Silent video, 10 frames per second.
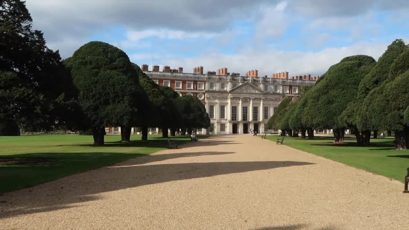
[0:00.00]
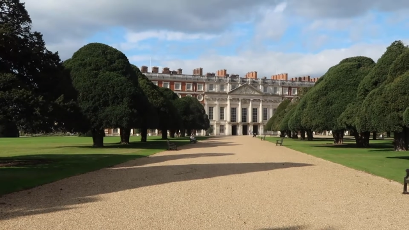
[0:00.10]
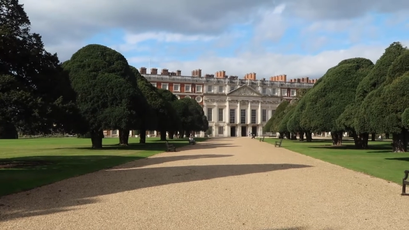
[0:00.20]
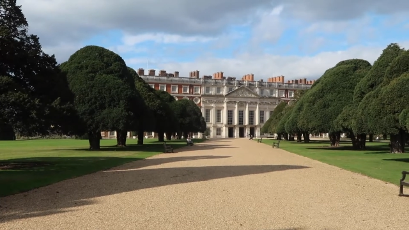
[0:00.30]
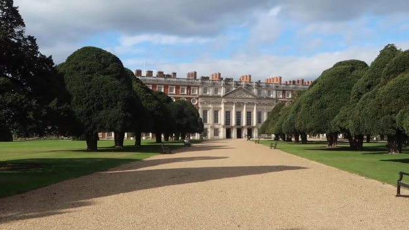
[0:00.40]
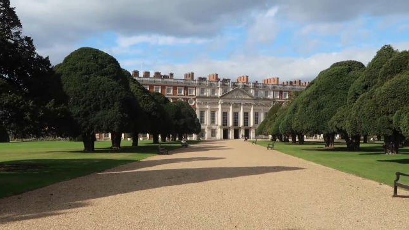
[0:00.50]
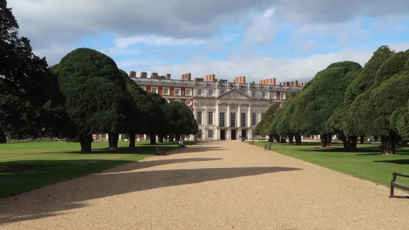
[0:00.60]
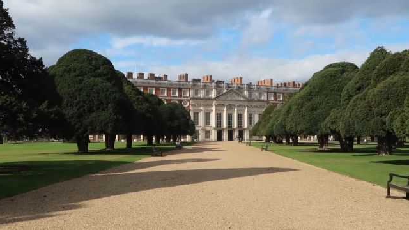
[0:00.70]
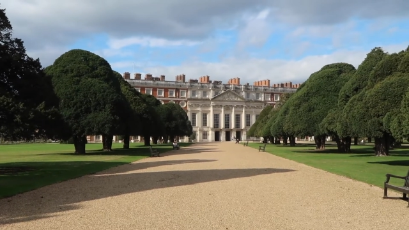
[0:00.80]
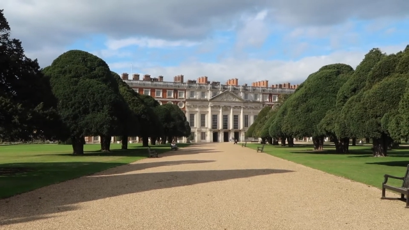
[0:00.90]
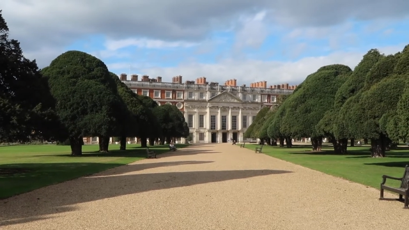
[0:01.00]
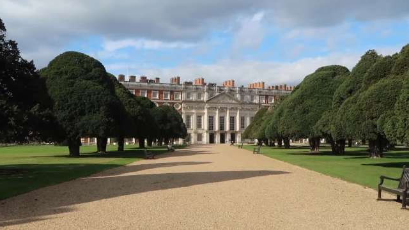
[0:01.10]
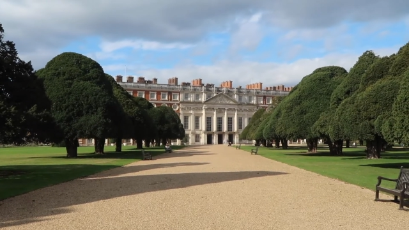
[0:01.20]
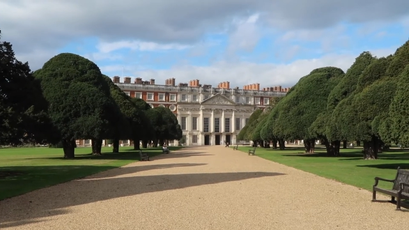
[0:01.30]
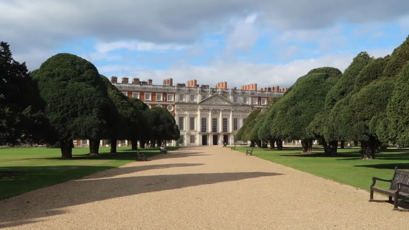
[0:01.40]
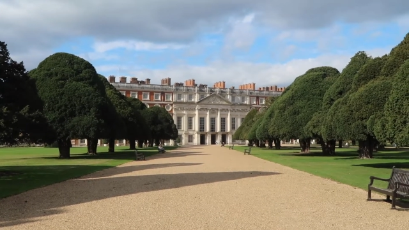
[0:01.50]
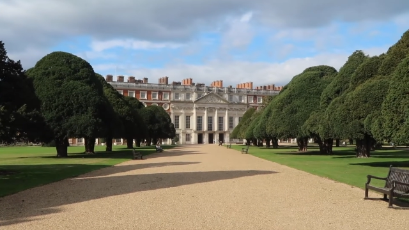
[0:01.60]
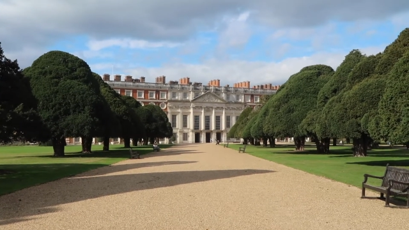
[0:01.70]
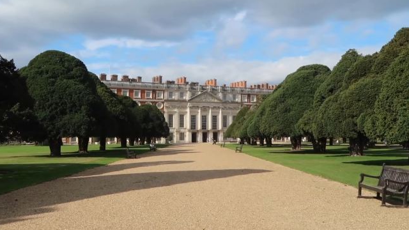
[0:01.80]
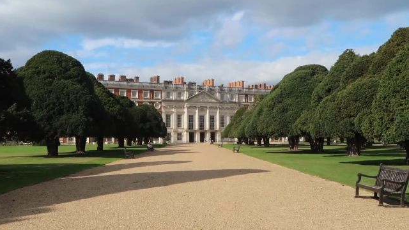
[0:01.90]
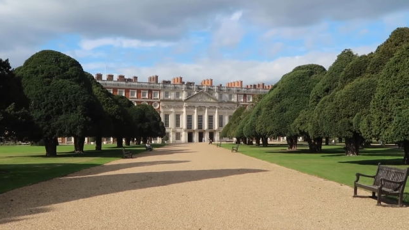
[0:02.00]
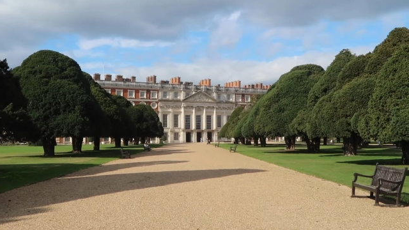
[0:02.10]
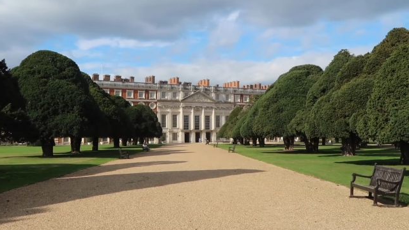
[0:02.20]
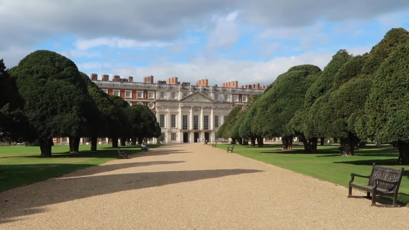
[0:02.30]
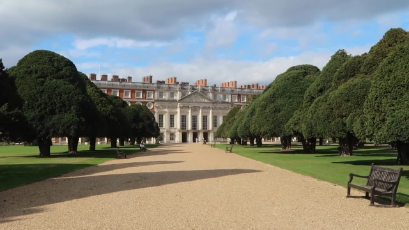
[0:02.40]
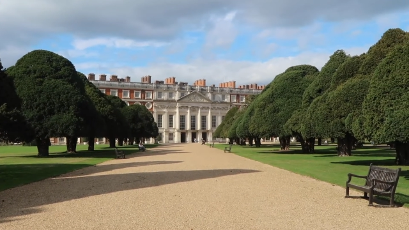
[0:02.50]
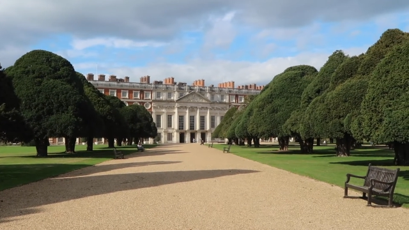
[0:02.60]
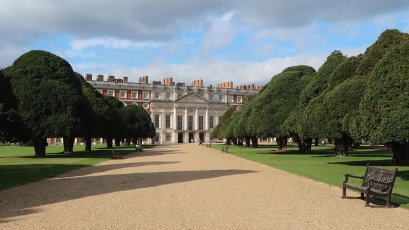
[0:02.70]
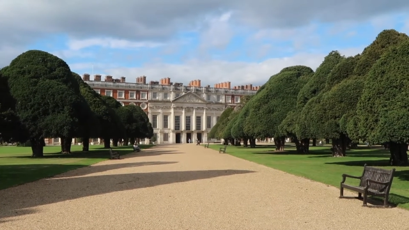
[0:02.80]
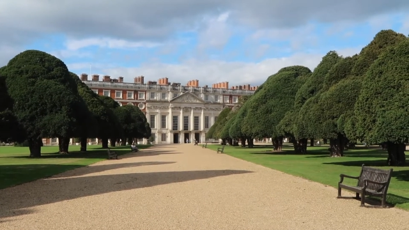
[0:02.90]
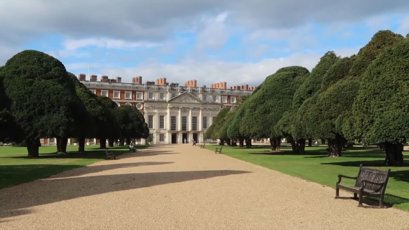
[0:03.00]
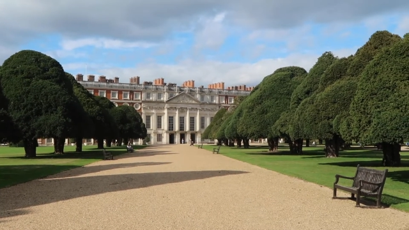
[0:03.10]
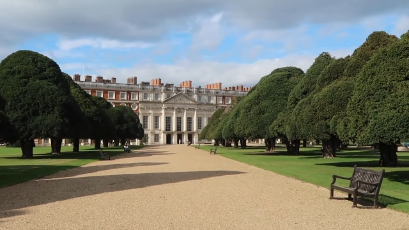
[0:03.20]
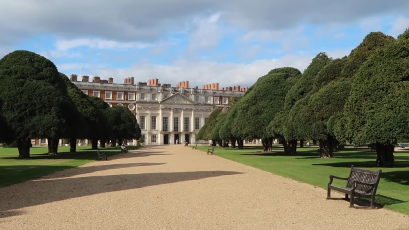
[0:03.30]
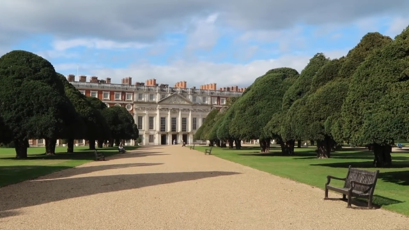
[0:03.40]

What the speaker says: [unreadable: no face in view]